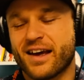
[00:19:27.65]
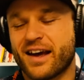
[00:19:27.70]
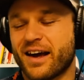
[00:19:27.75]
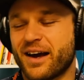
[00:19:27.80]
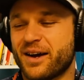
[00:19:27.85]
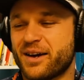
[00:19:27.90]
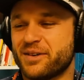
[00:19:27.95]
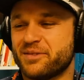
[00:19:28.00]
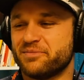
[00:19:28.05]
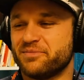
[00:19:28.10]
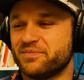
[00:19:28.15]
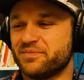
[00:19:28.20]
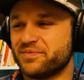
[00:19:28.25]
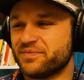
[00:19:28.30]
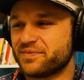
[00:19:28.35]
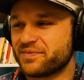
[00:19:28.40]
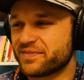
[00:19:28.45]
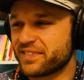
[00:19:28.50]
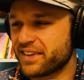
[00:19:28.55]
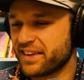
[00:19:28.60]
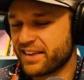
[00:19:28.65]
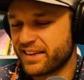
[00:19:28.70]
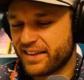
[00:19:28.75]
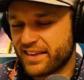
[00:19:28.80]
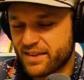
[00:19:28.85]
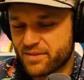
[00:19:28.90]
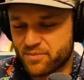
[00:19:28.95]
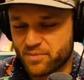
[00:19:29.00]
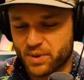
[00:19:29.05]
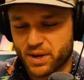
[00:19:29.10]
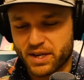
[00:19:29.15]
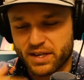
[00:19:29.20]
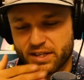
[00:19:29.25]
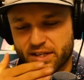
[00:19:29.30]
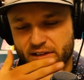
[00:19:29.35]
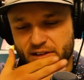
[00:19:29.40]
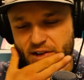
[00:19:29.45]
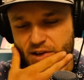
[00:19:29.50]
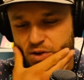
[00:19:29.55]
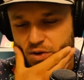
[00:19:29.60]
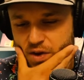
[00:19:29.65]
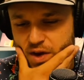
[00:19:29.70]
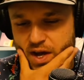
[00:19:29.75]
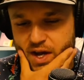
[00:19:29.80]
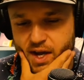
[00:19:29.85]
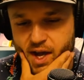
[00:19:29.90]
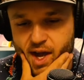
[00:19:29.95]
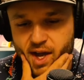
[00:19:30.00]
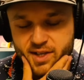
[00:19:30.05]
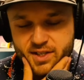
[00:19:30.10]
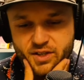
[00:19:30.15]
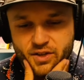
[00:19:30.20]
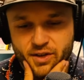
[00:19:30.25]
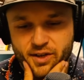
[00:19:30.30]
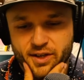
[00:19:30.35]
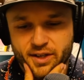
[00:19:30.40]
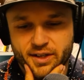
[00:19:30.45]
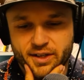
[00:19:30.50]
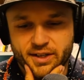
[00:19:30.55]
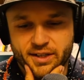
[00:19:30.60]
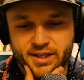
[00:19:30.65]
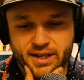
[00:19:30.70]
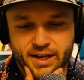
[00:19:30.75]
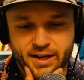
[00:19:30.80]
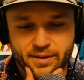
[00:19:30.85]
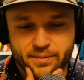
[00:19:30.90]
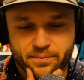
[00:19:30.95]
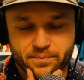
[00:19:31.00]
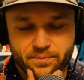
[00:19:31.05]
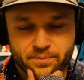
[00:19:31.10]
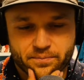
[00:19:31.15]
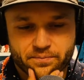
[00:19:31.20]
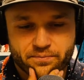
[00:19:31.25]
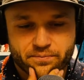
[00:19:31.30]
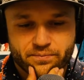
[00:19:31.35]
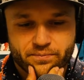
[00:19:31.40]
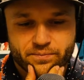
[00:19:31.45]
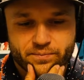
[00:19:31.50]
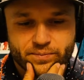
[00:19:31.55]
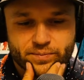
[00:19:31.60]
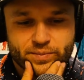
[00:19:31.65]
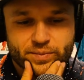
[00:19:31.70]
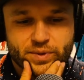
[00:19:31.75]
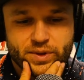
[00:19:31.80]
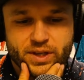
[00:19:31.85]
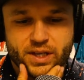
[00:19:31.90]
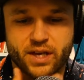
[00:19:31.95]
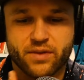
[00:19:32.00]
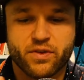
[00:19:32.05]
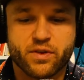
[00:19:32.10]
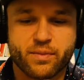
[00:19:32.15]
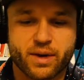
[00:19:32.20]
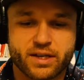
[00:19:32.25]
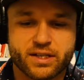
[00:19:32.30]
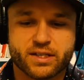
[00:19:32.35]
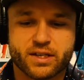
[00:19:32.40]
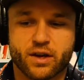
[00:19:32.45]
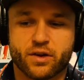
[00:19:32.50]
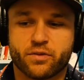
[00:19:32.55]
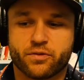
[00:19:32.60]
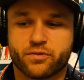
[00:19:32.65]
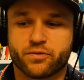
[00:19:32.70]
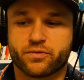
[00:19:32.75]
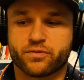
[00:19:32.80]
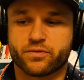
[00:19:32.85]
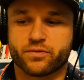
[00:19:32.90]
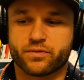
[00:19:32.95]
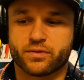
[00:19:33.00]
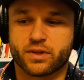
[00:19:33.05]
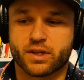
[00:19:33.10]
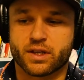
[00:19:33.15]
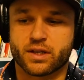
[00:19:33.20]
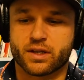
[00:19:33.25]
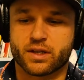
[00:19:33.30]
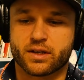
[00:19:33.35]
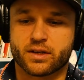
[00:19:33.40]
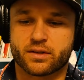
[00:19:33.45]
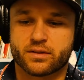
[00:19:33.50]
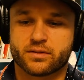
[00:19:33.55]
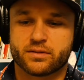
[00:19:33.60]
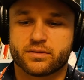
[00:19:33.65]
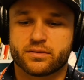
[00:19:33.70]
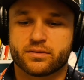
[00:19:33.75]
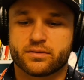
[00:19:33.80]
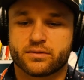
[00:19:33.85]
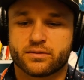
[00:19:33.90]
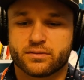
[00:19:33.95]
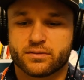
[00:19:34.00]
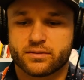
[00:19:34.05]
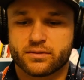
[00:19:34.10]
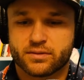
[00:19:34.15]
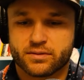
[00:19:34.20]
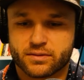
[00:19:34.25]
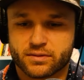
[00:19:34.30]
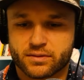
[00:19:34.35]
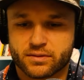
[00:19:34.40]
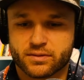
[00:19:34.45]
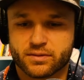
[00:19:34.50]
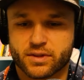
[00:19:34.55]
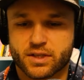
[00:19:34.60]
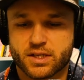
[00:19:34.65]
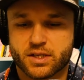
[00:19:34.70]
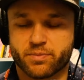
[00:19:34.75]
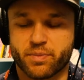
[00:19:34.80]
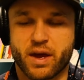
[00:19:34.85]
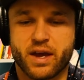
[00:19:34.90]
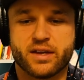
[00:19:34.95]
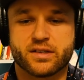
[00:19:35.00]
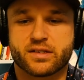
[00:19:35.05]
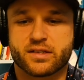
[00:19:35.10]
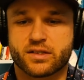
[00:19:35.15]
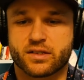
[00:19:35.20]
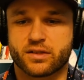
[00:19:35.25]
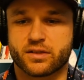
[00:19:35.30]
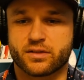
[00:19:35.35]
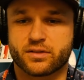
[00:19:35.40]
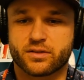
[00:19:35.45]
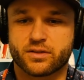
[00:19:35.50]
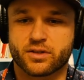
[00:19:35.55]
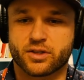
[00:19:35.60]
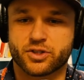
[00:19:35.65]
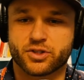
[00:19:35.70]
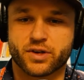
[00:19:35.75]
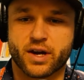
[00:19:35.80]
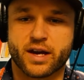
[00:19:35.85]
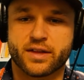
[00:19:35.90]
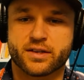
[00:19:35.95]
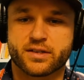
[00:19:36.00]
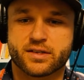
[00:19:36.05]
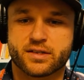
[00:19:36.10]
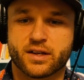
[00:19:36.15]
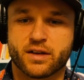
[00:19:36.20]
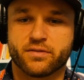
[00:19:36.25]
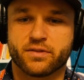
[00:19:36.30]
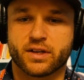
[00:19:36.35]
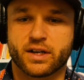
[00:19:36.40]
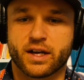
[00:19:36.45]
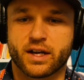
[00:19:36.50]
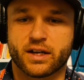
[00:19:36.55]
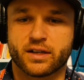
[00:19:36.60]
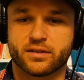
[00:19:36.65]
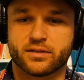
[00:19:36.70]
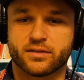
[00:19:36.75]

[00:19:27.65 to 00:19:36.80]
But I started, giving myself the space to try this stuff that I,